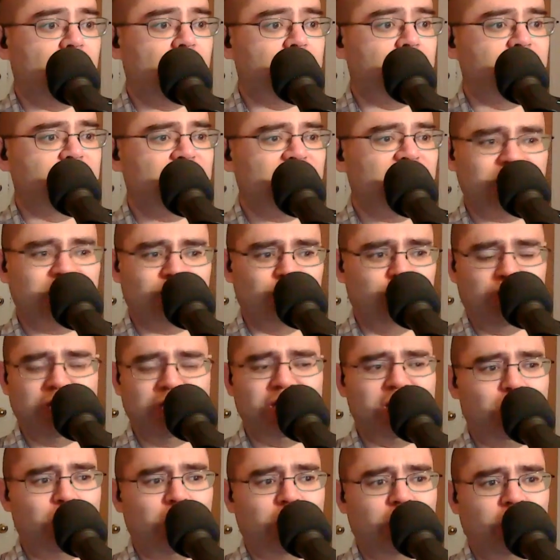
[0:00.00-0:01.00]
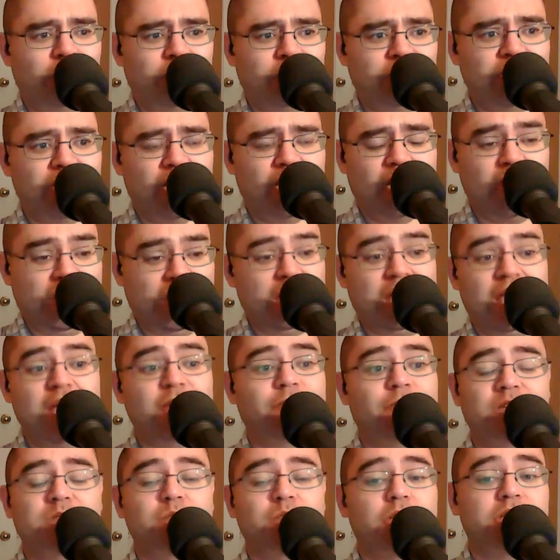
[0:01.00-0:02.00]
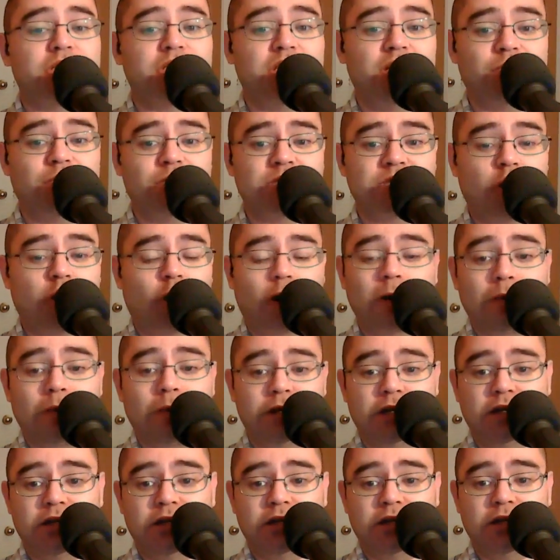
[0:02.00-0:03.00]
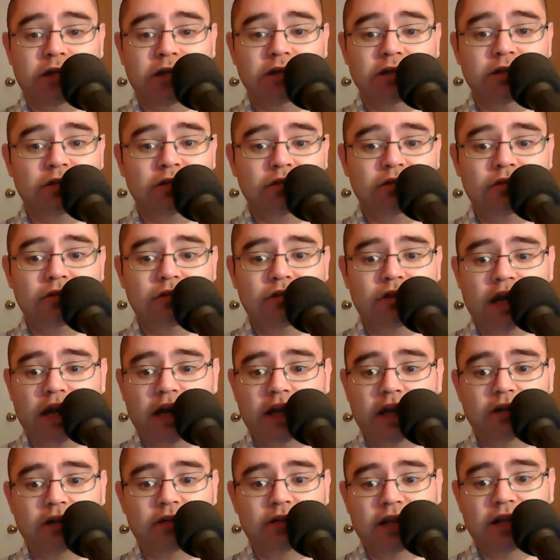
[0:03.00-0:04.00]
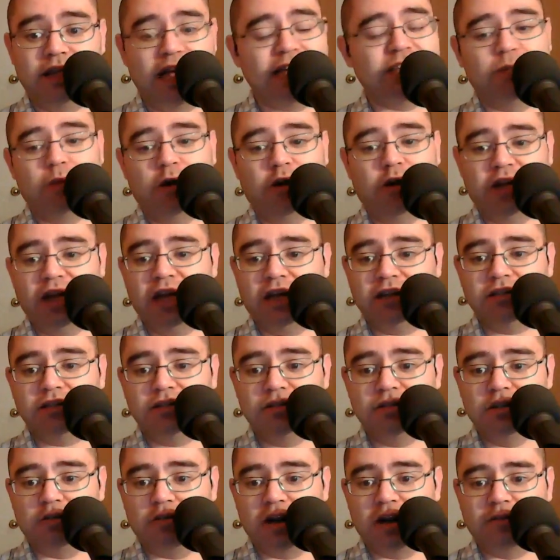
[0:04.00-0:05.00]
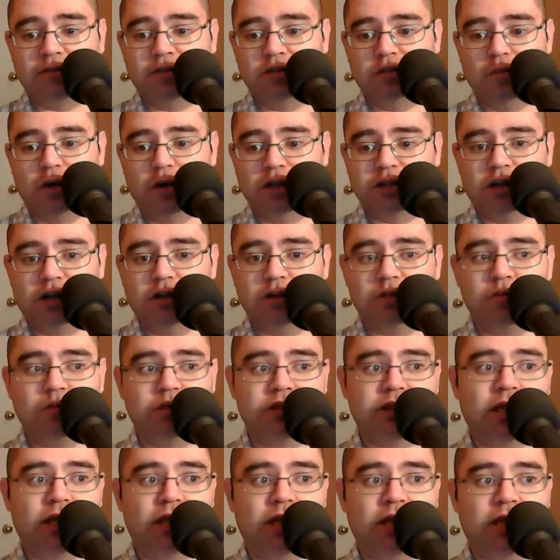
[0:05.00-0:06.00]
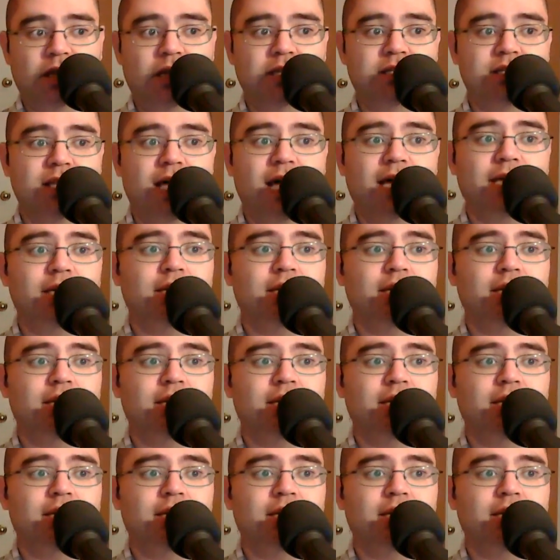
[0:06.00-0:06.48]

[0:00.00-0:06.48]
That's really about all you need. If this place, if it's carpeted, then that's about it. You don't have to do much else besides that.